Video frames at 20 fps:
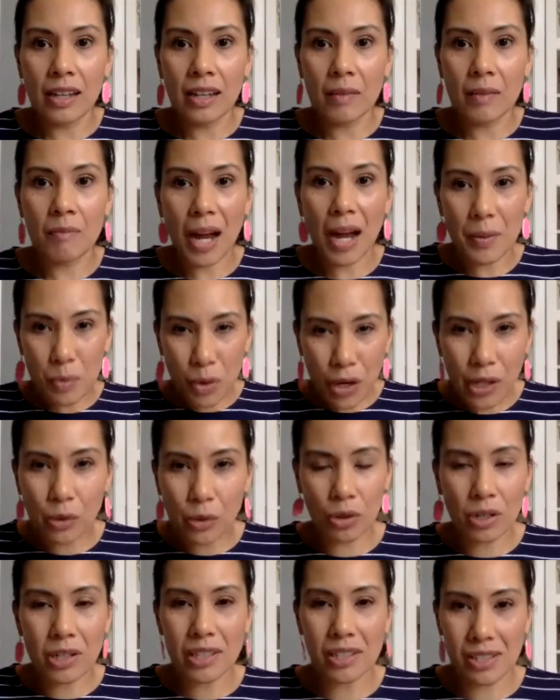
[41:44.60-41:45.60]
My
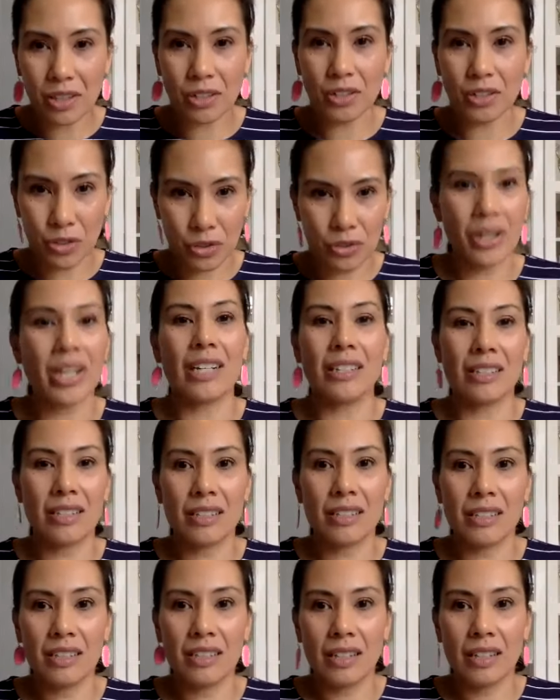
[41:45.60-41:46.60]
priorities are straight.
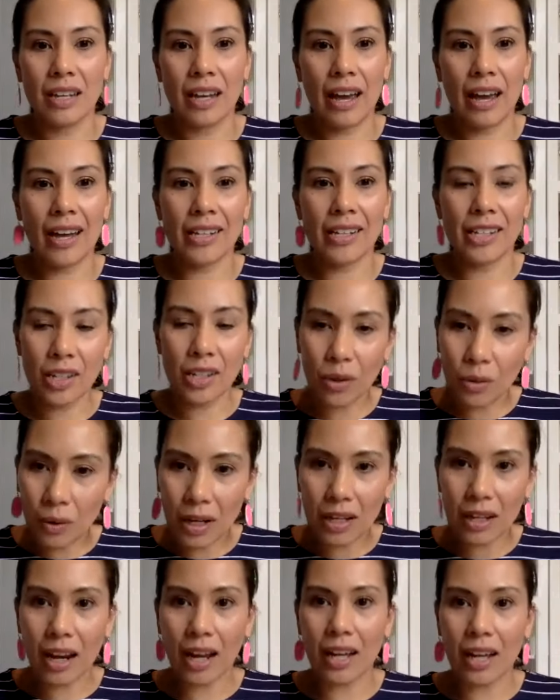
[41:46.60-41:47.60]
And you know
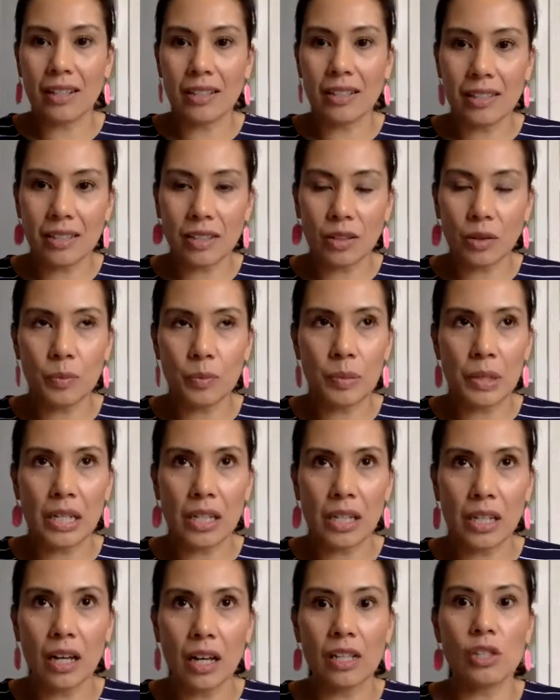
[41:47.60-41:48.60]
what? I can still
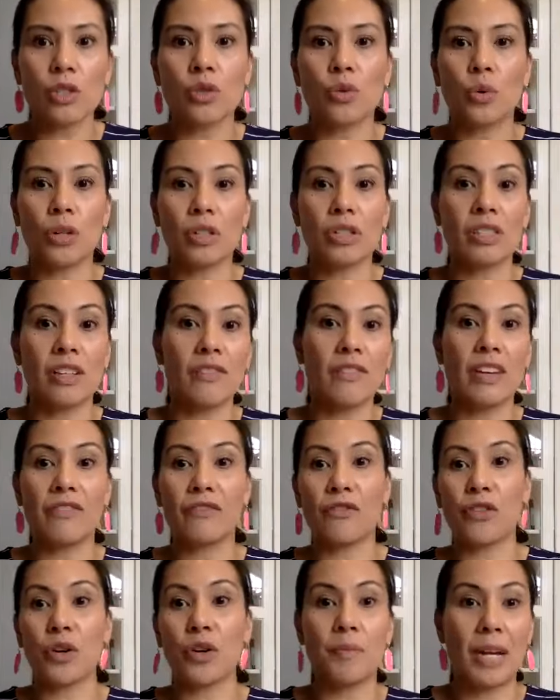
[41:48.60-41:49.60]
be a source of
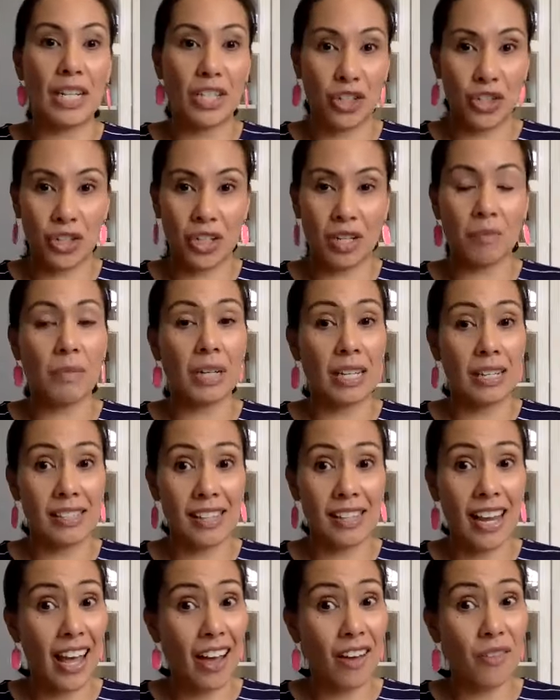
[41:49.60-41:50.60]
information because
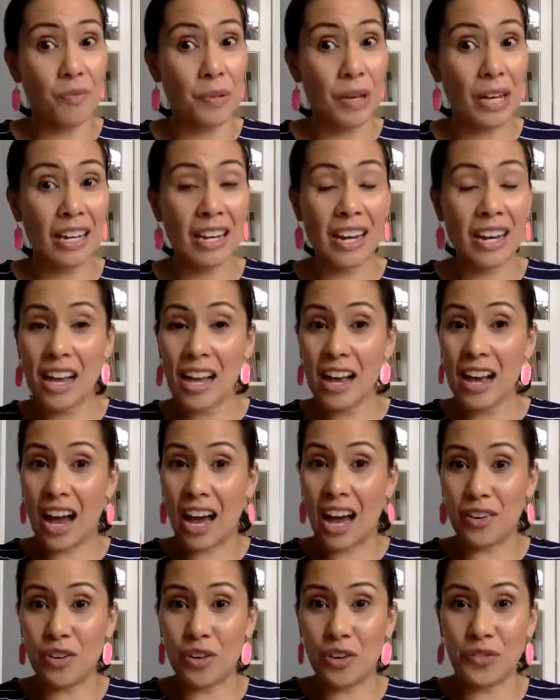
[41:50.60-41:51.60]
I have been.
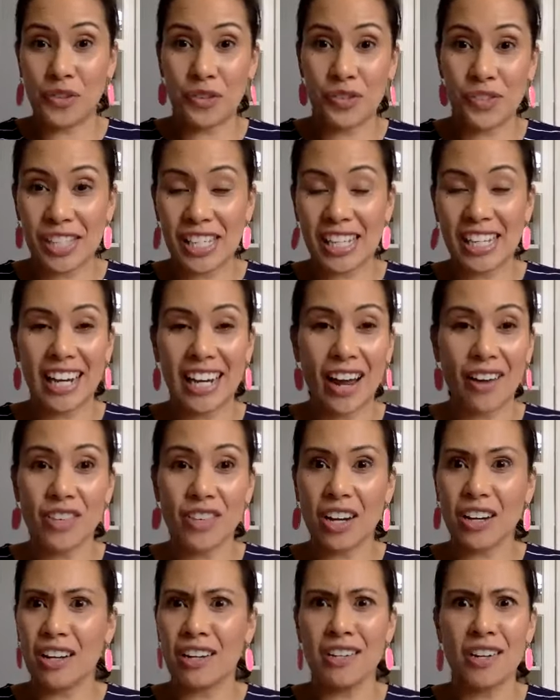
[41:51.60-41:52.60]
I don't know if you've seen, I've
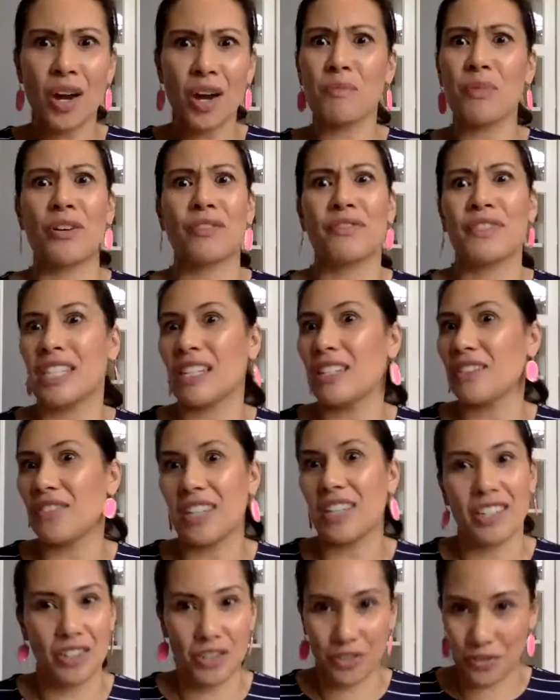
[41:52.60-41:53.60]
done a number of
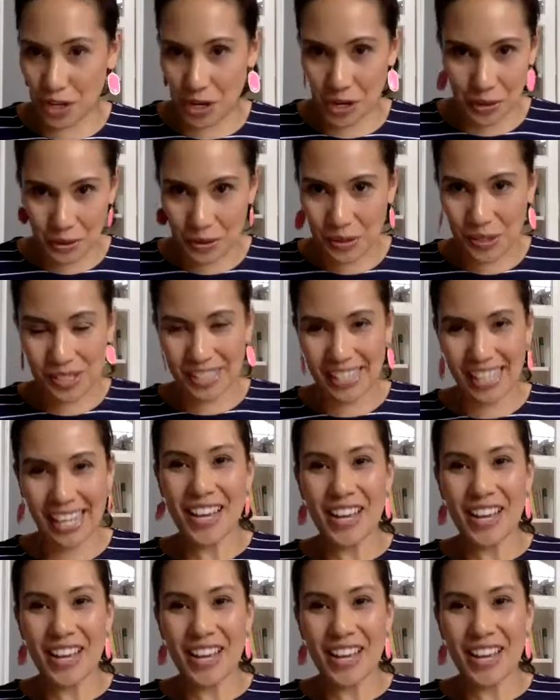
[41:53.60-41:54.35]
TV interviews.